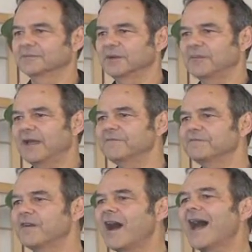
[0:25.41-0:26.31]
but my
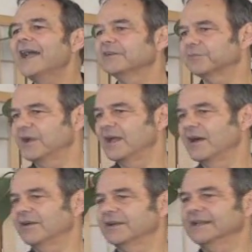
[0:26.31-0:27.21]
higher
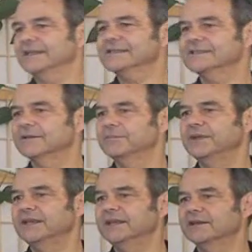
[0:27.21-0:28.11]
priority is to
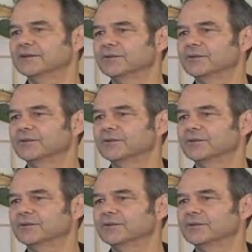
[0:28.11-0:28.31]
be